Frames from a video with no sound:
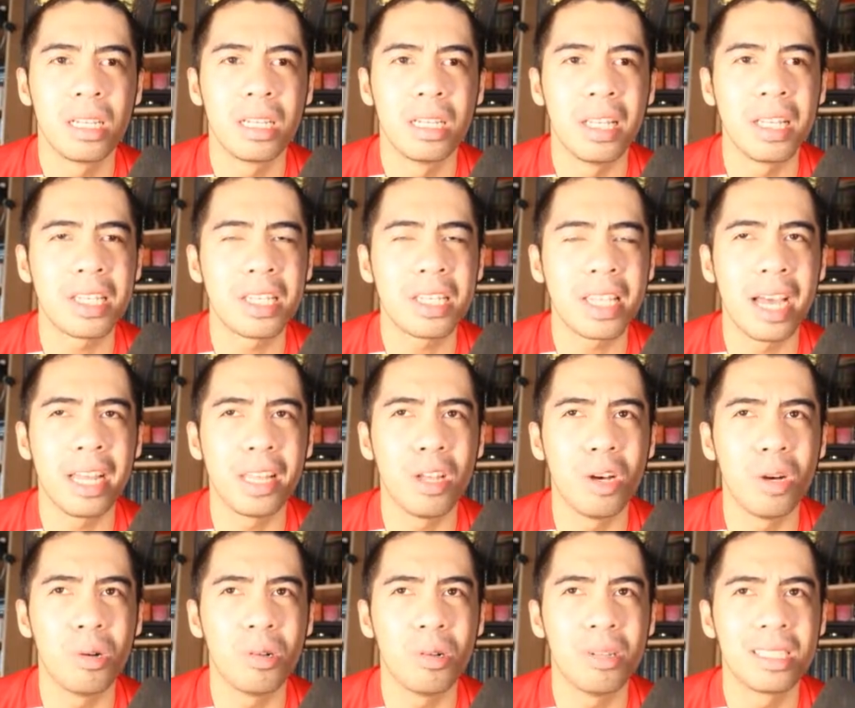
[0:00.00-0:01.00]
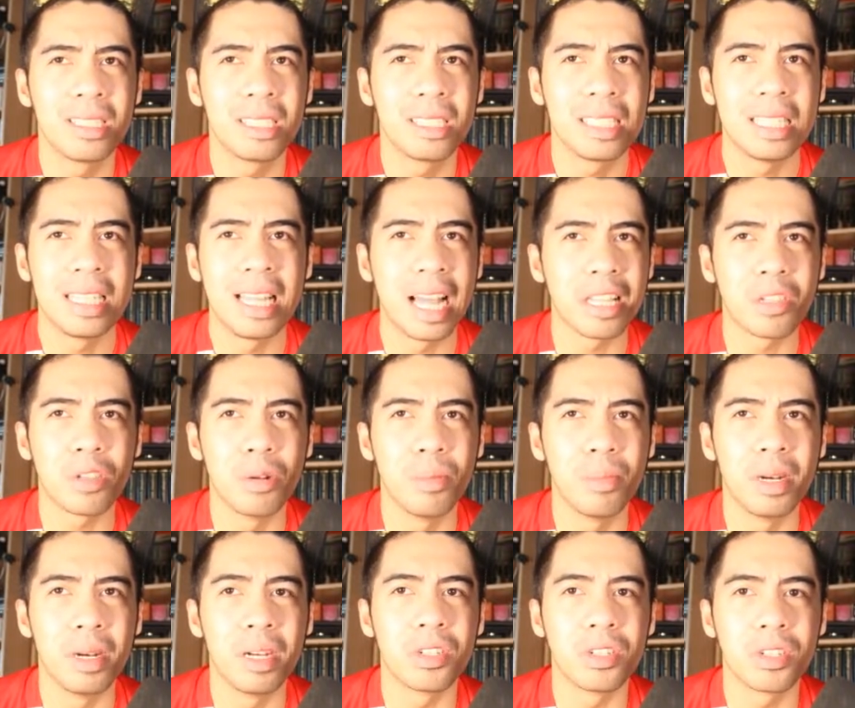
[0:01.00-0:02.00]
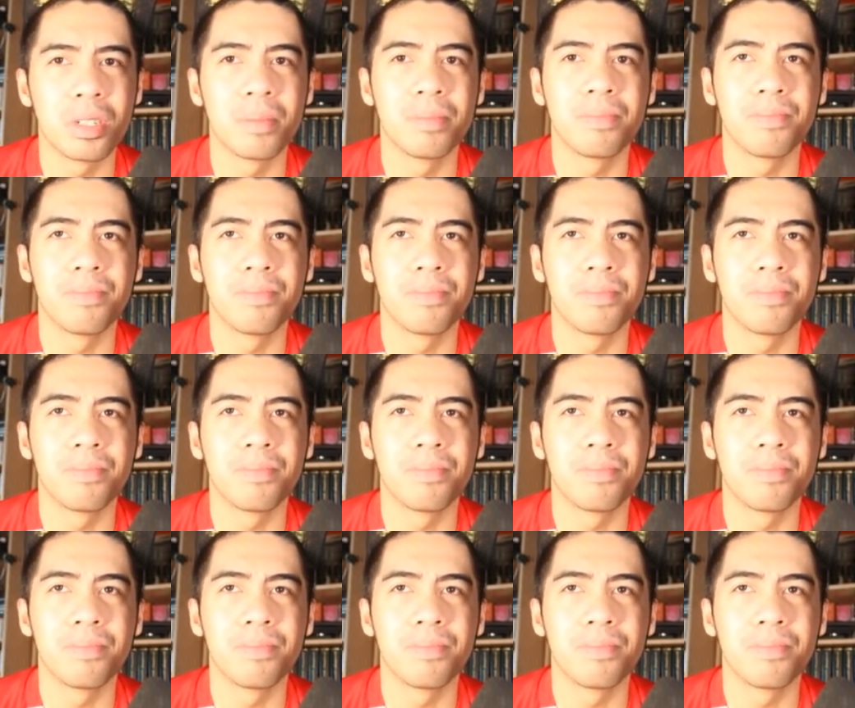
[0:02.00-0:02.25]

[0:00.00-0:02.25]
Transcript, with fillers: This guy, though, not so much.